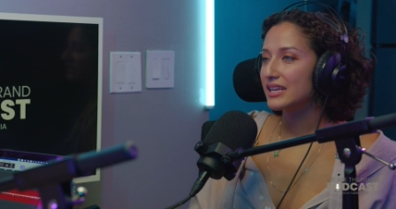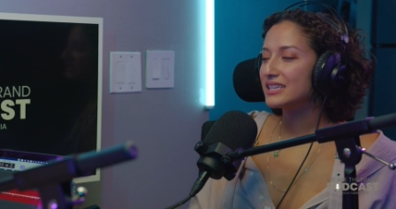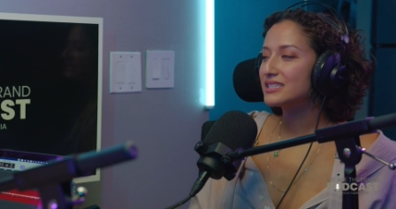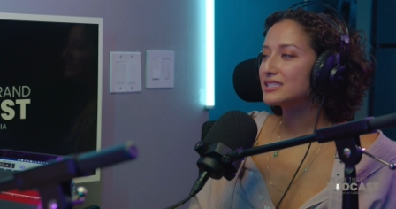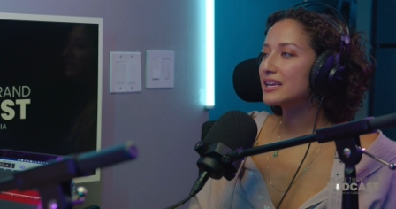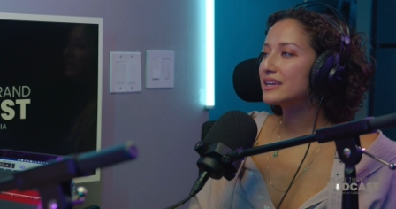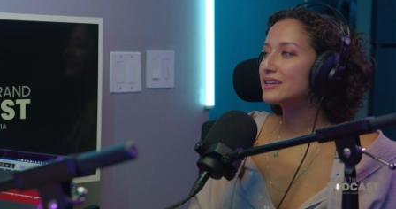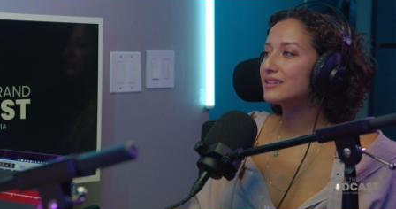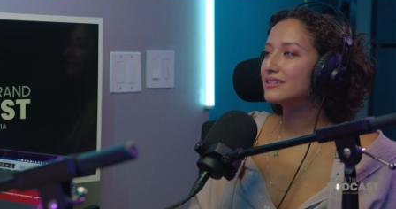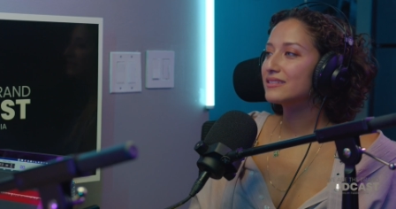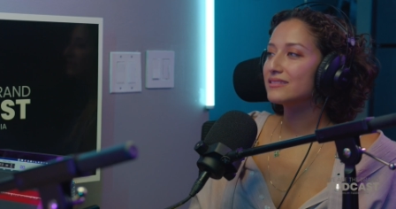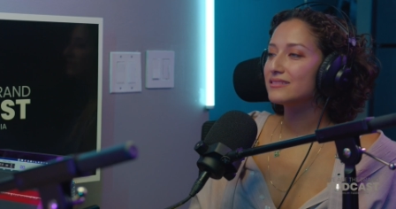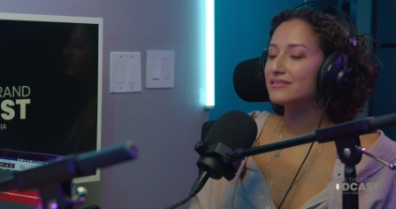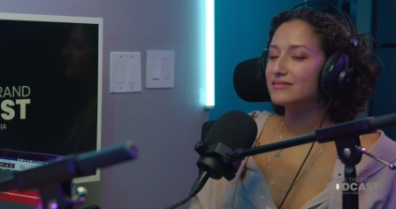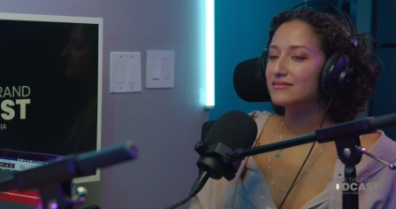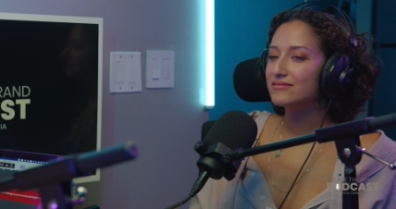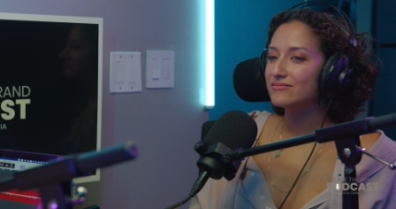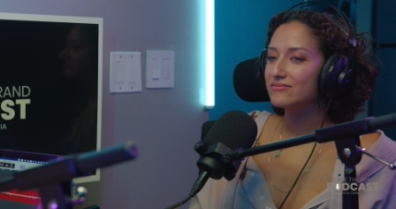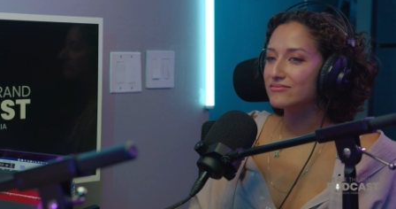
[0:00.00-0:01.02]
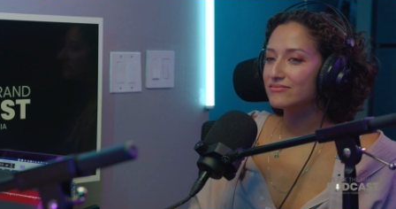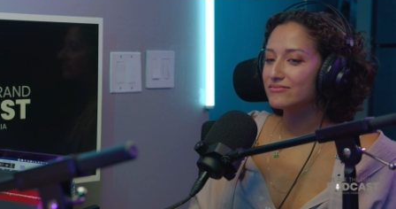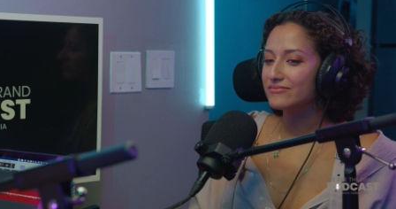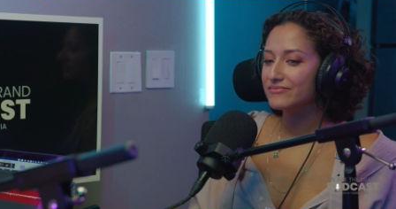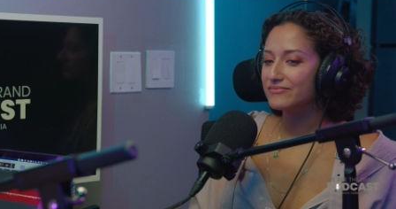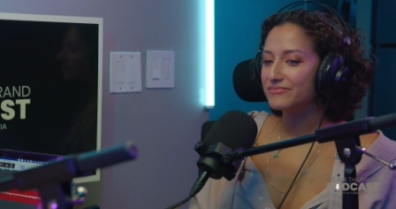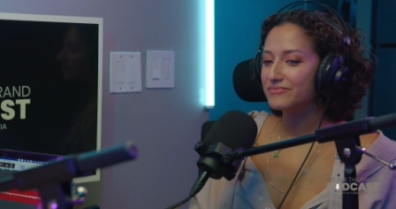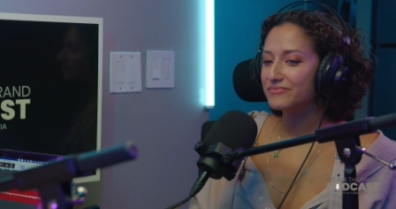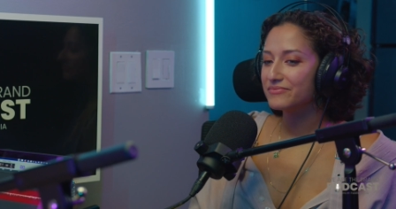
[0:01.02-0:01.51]
It's
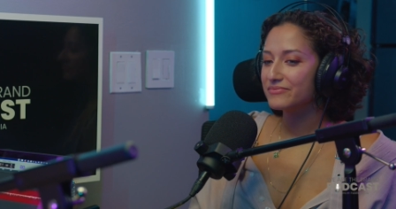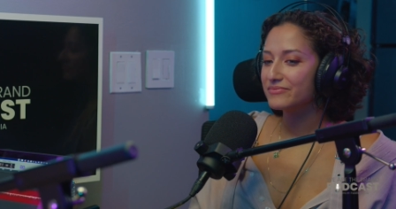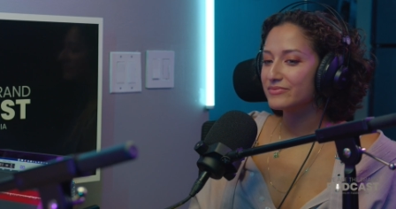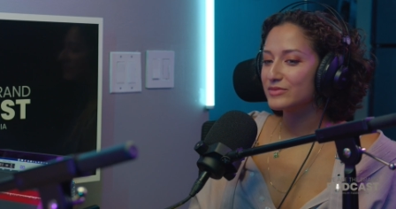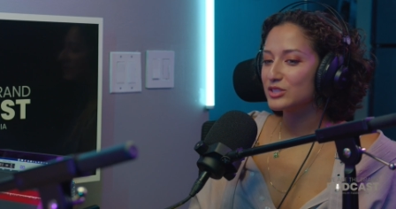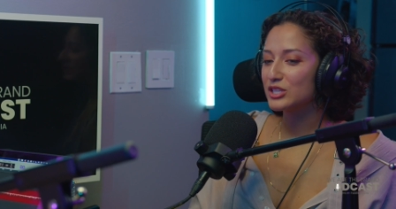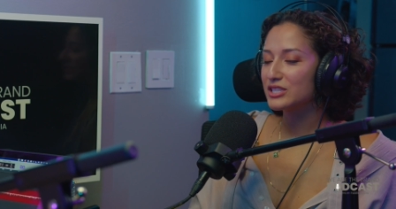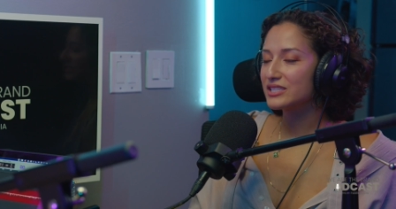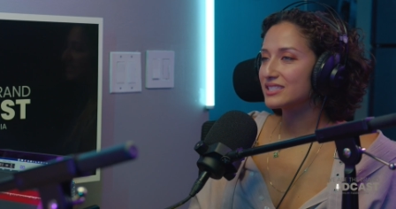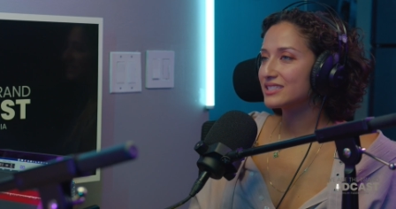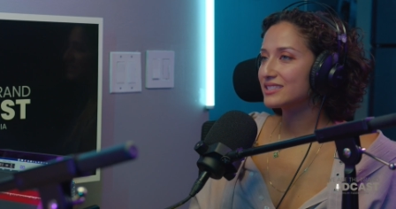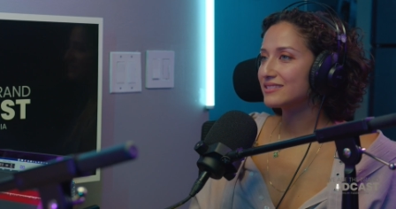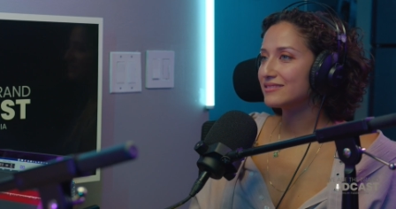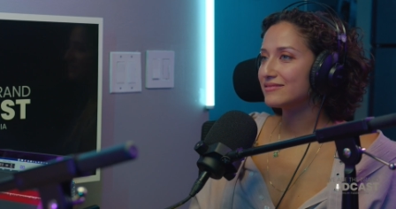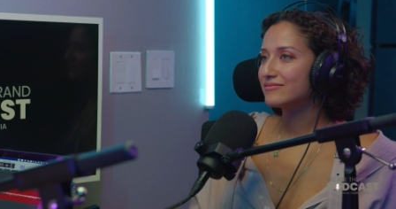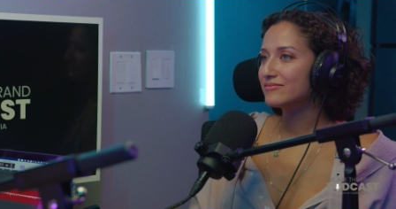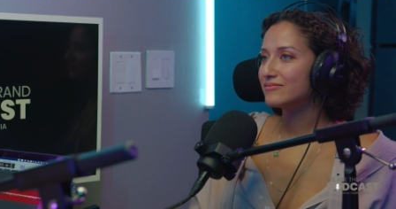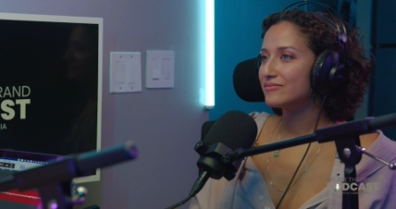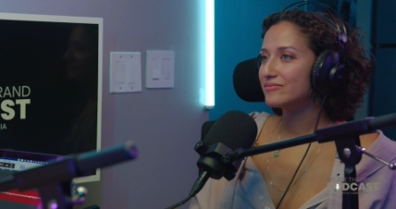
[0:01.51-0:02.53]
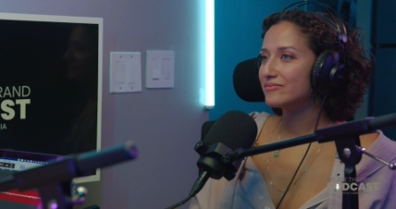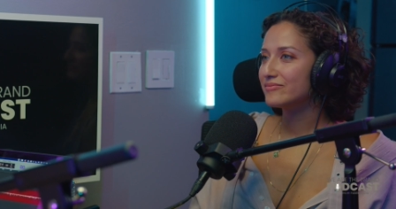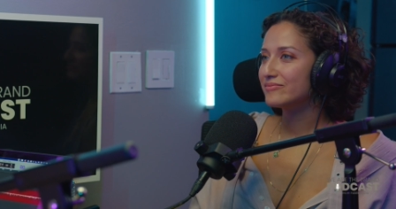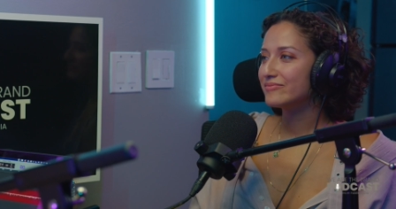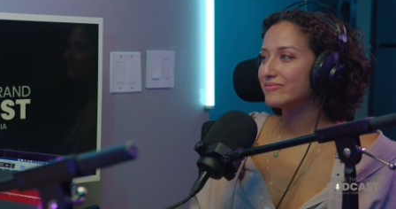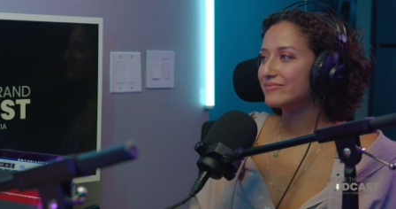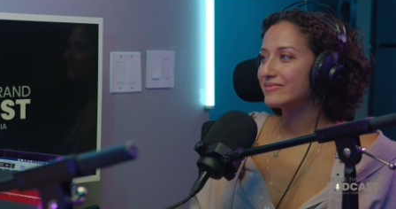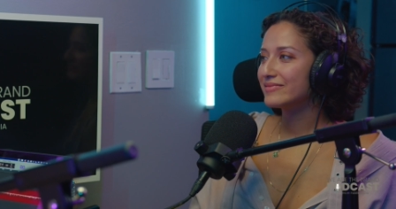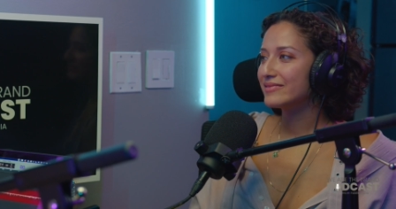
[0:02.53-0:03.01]
just
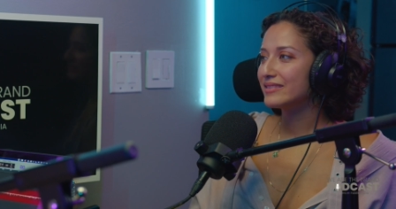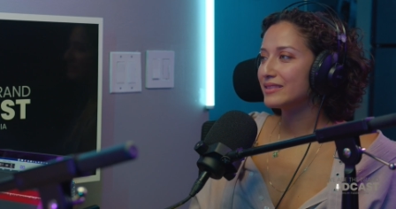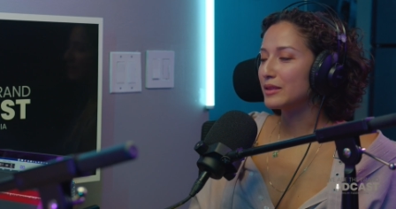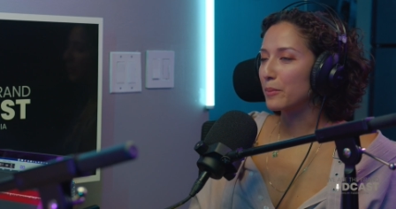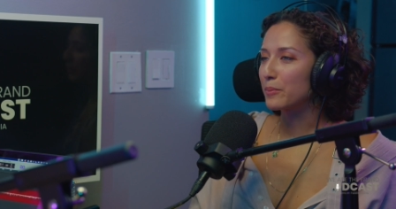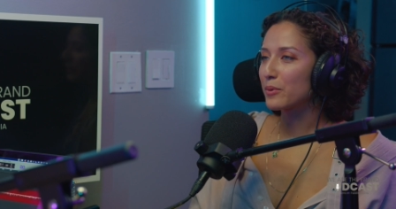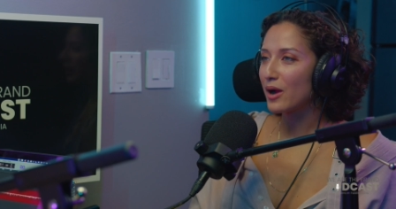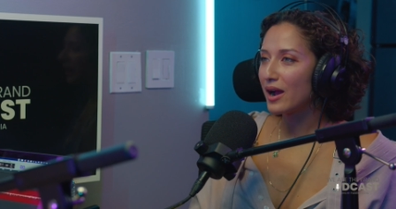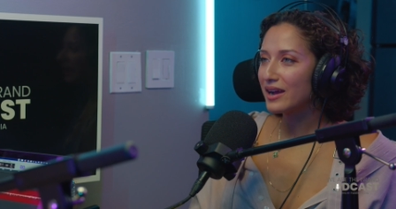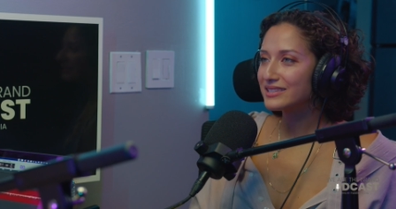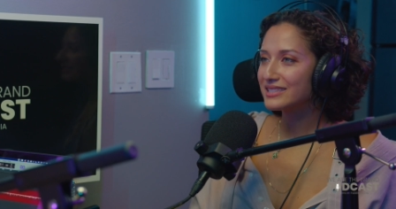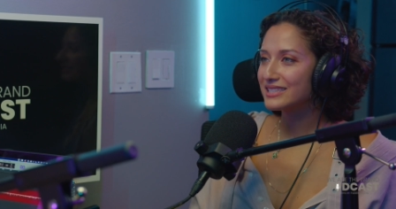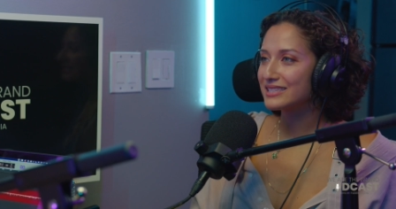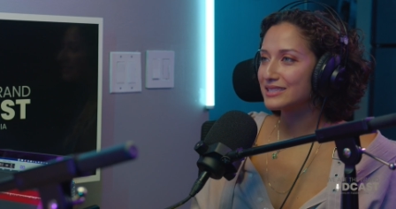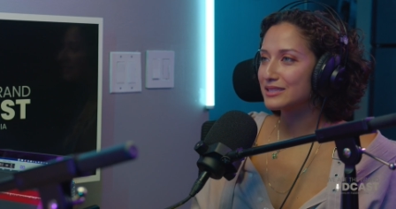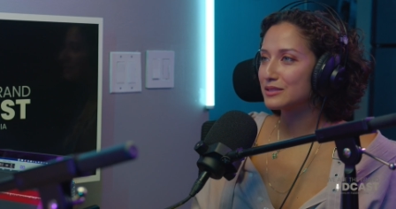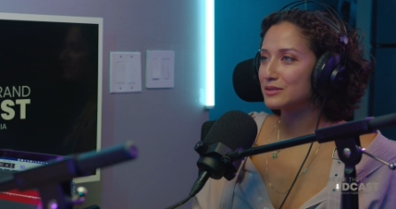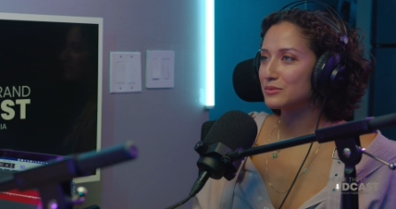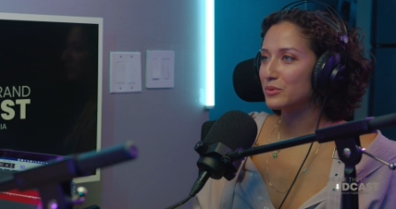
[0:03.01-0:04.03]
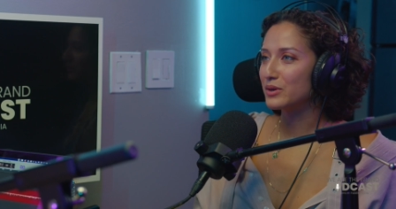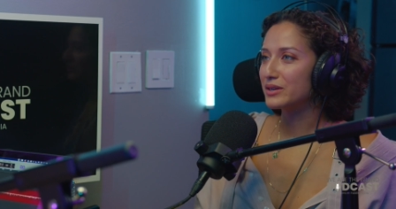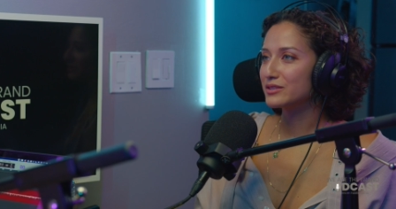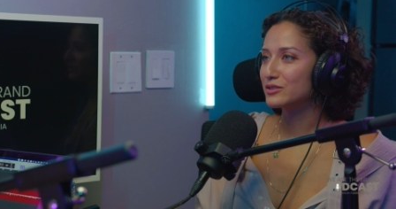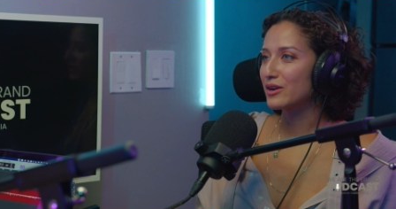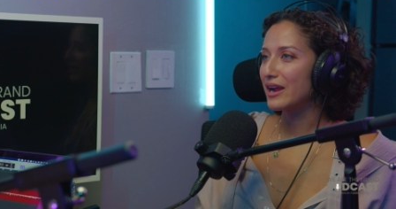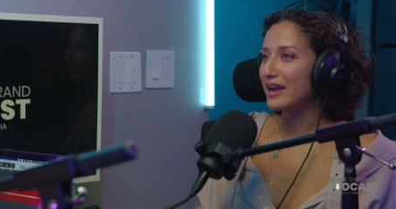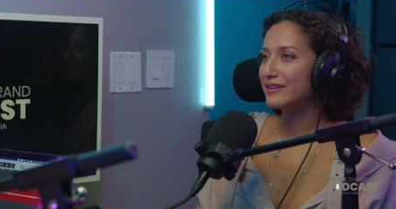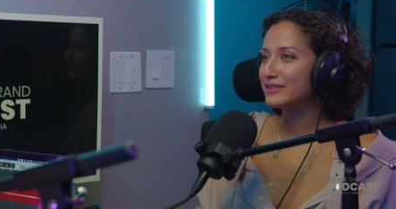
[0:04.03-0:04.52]
the process is what
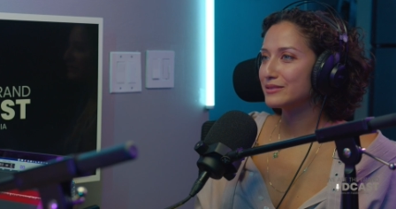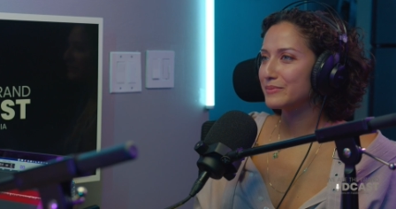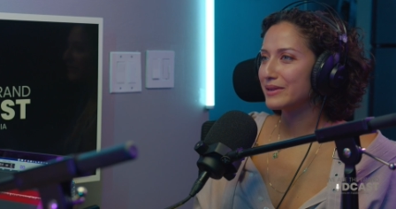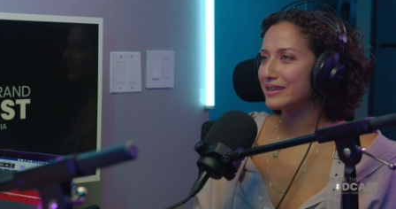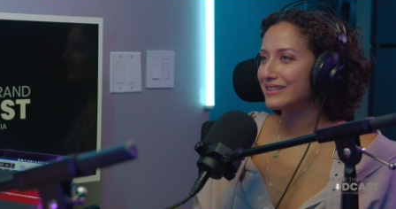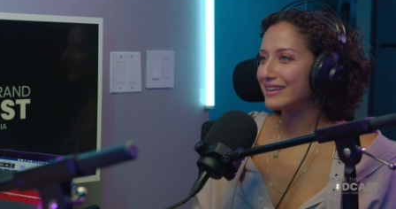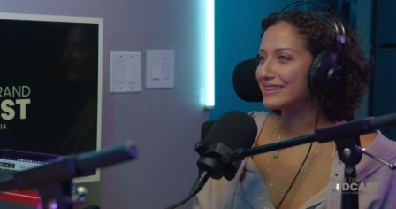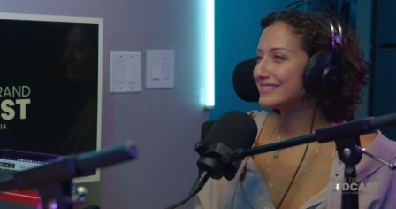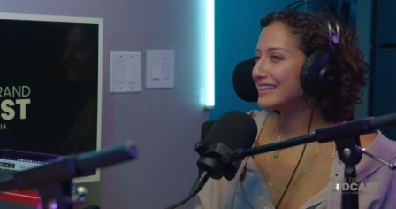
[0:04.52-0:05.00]
drives me.